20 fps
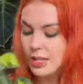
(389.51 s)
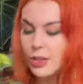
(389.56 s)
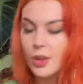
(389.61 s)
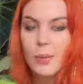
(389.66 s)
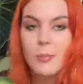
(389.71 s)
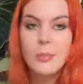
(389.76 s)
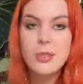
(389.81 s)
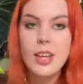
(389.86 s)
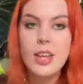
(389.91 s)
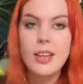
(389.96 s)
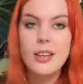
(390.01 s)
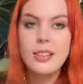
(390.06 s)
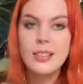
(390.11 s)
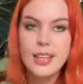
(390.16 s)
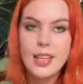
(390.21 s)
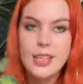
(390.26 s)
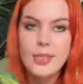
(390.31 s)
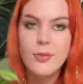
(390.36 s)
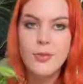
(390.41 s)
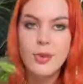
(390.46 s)
to upsize
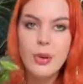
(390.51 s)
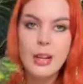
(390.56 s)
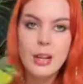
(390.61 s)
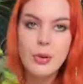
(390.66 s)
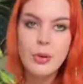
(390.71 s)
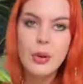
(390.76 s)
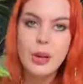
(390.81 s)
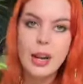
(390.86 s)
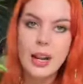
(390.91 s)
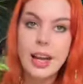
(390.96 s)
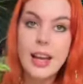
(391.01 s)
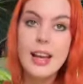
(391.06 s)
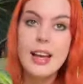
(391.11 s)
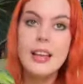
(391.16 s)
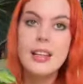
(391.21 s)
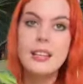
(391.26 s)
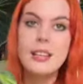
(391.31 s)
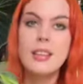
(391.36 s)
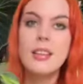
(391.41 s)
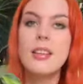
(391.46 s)
it as frequently
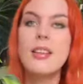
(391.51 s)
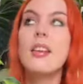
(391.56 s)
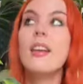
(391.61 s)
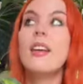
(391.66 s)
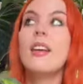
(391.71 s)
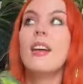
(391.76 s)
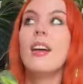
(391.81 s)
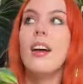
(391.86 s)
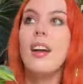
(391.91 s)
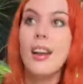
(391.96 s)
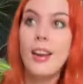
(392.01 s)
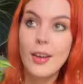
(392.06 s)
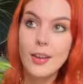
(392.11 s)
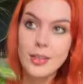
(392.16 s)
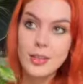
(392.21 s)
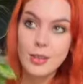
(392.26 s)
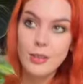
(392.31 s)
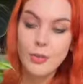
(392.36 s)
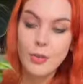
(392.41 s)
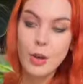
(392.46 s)
as a
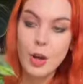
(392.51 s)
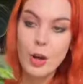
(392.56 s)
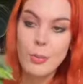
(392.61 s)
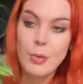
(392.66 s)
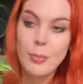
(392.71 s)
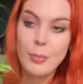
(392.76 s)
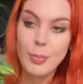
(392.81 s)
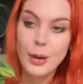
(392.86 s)
lot of common